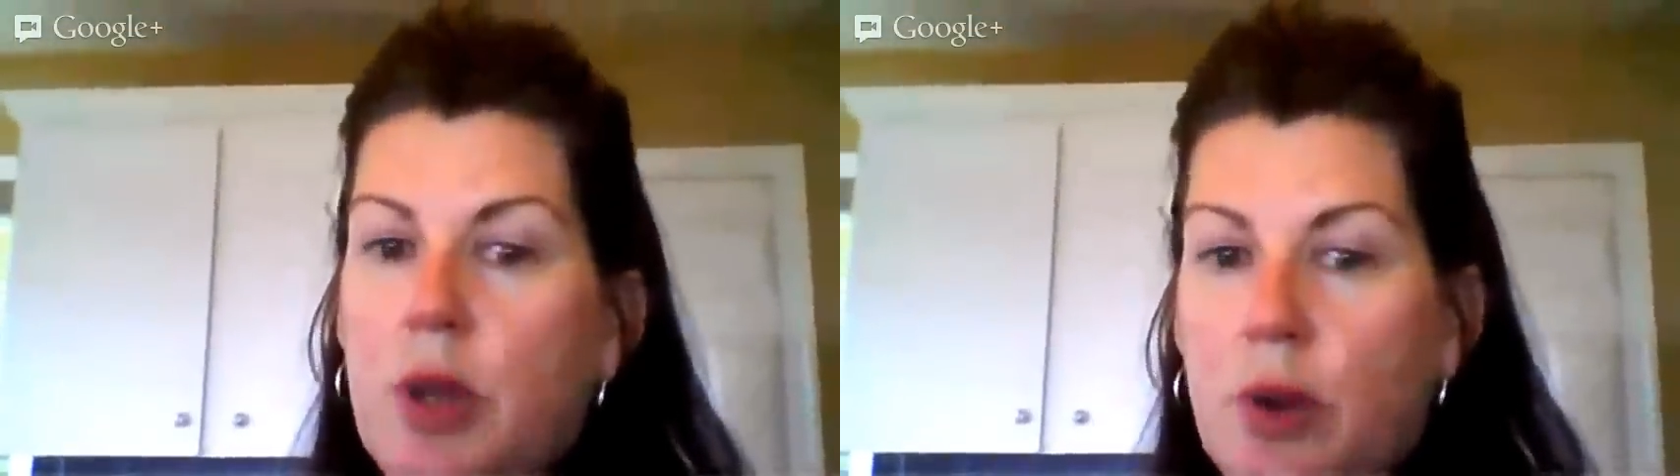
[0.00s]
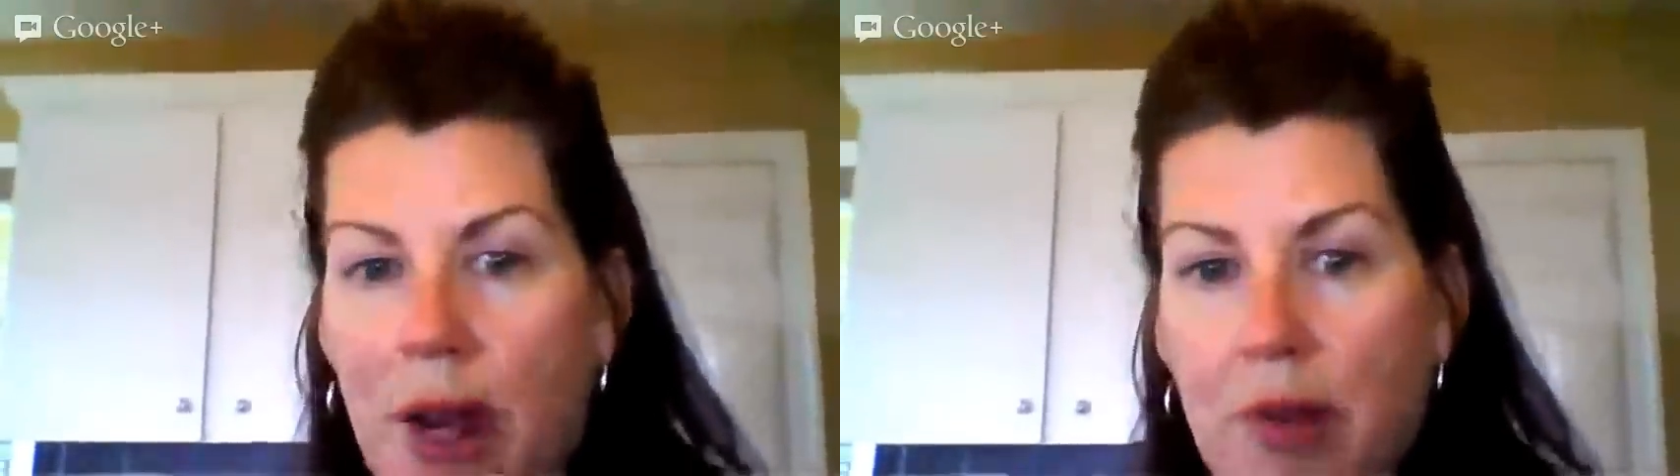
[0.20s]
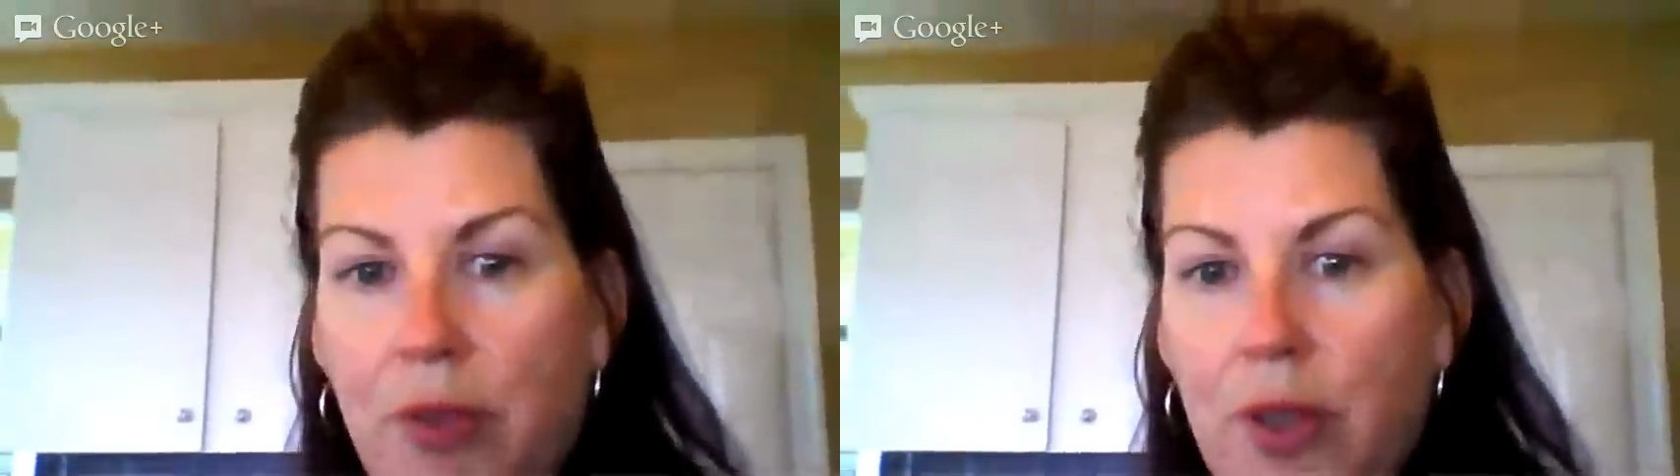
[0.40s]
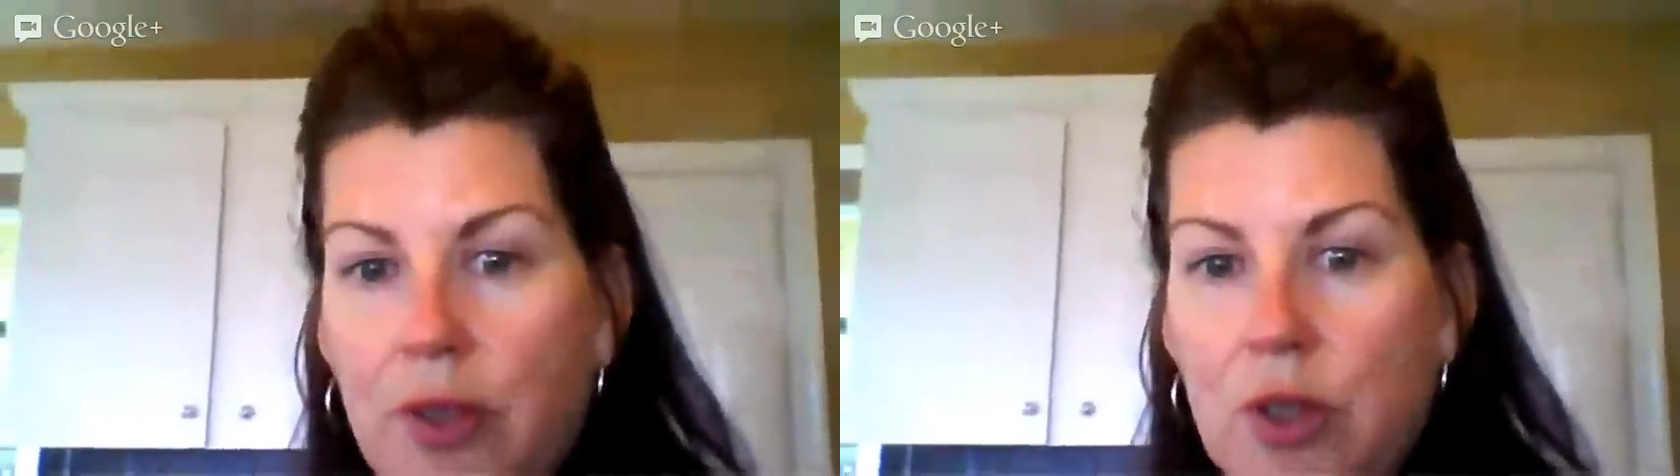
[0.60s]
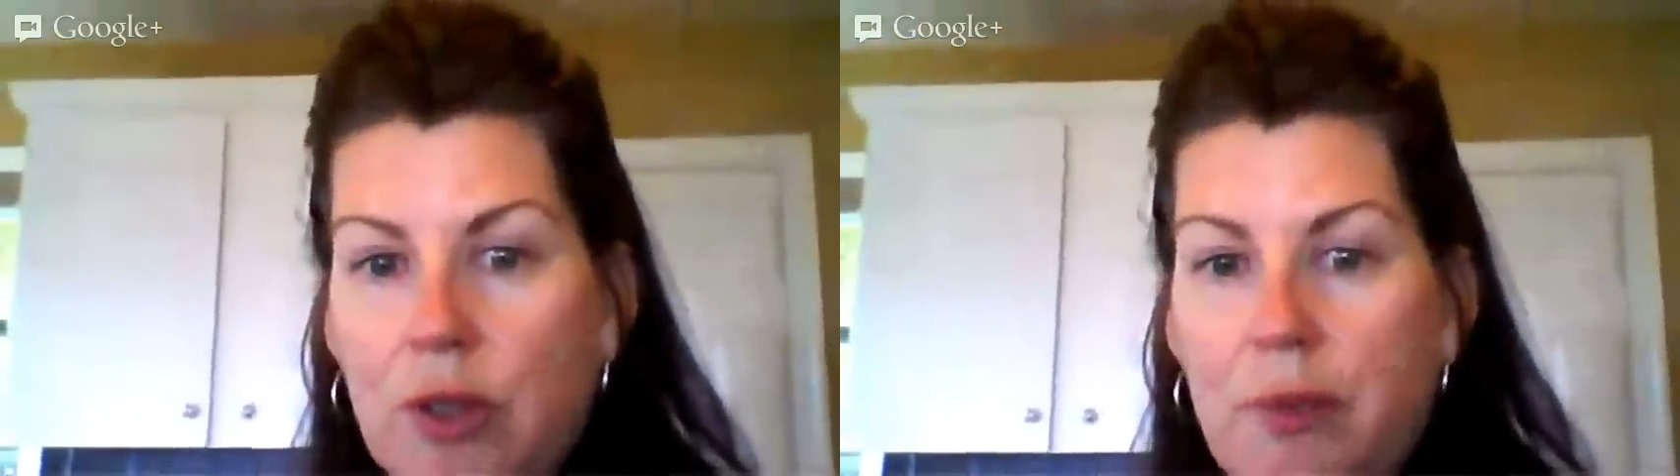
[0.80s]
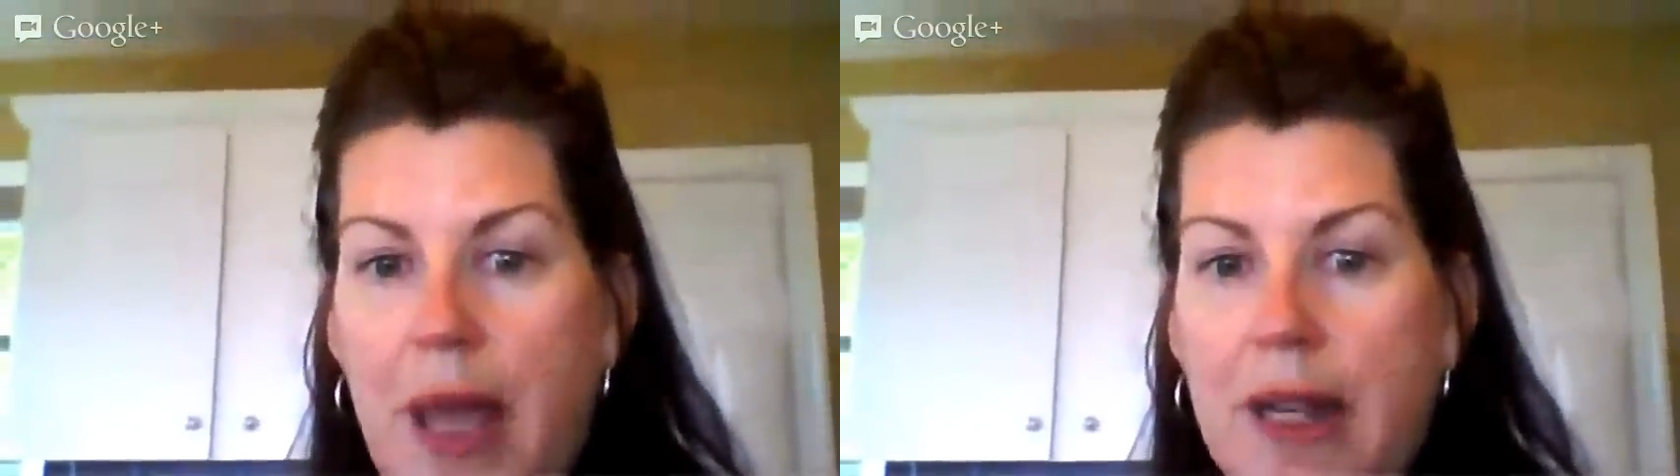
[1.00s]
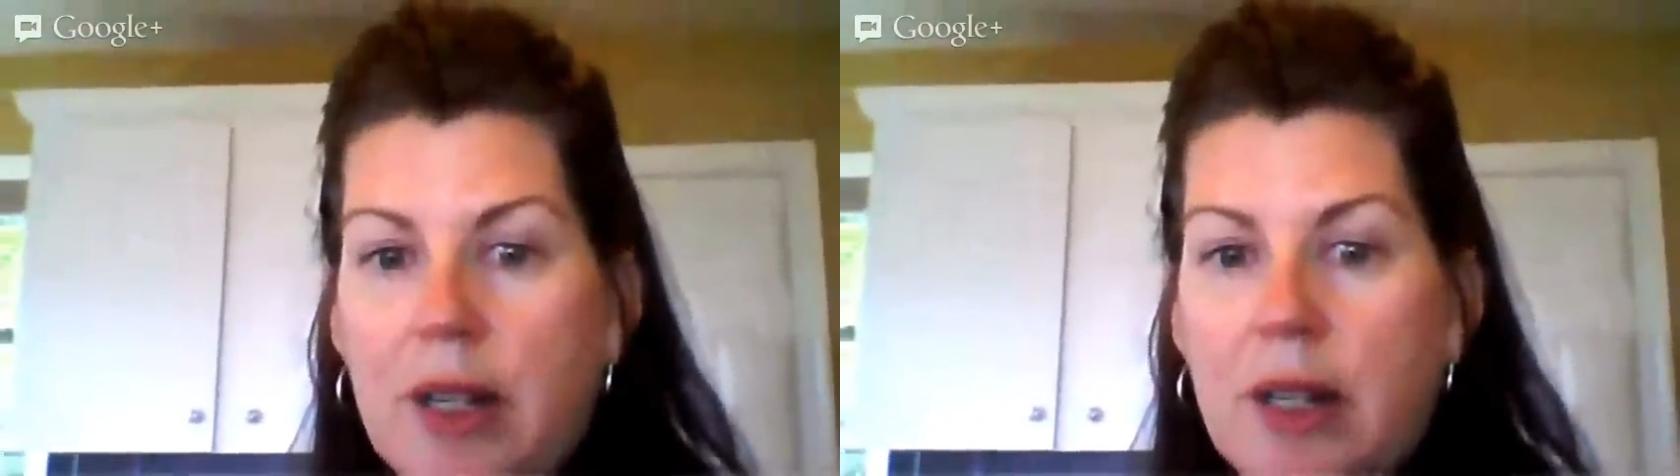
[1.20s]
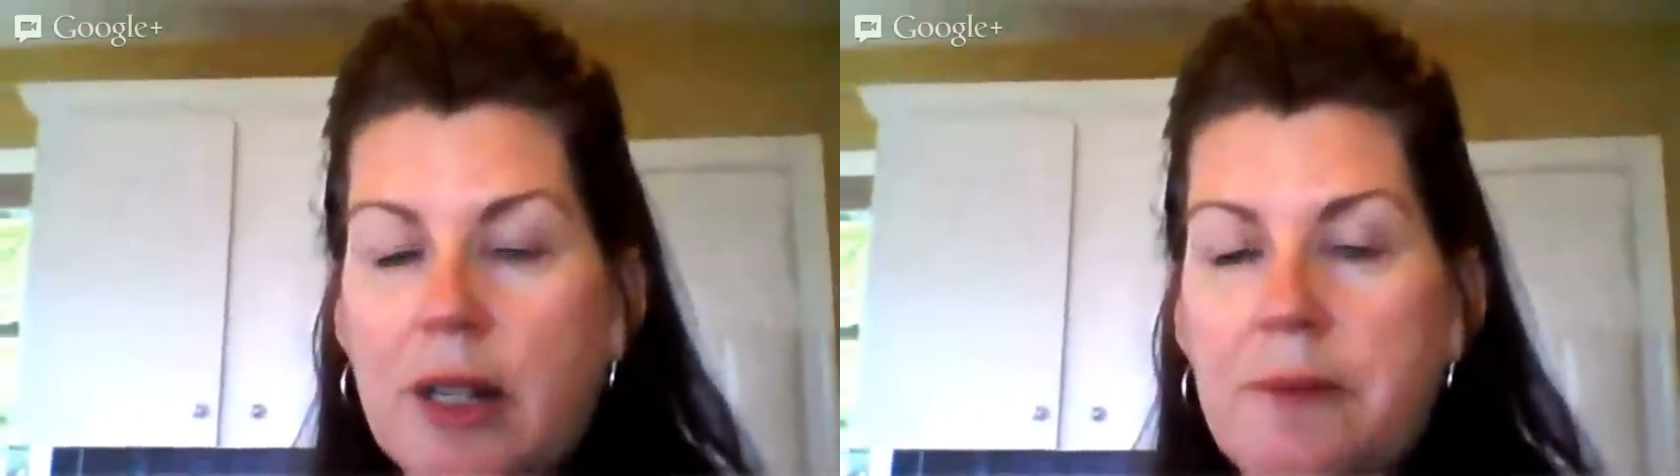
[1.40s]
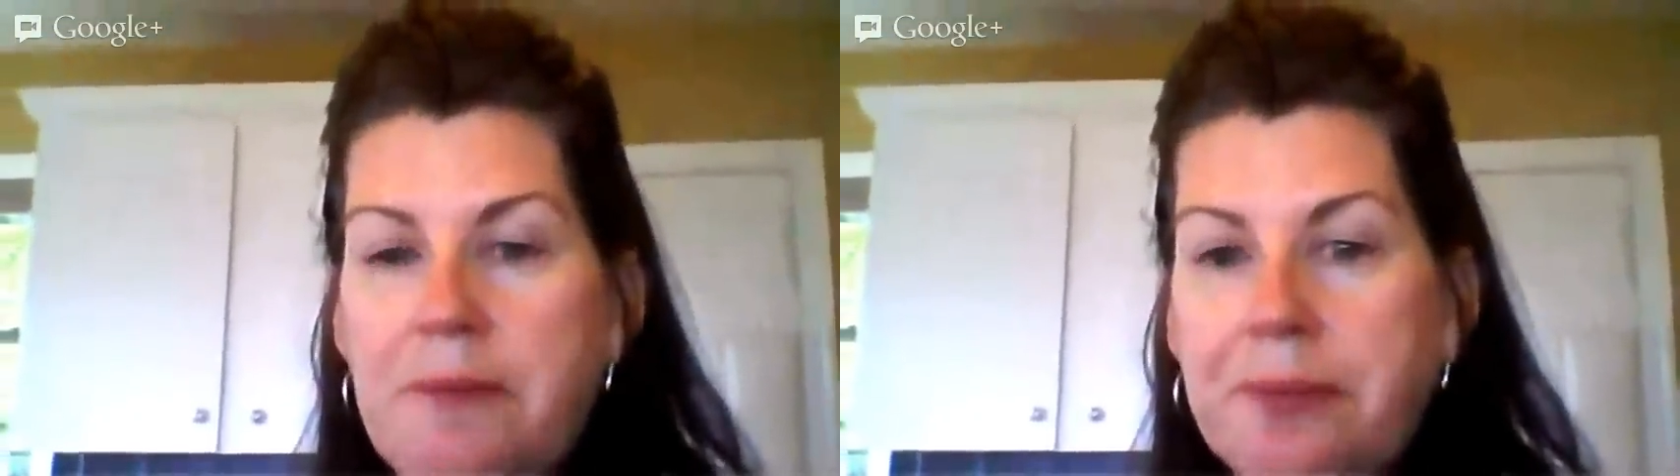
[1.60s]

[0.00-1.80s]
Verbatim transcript: grateful to have met her.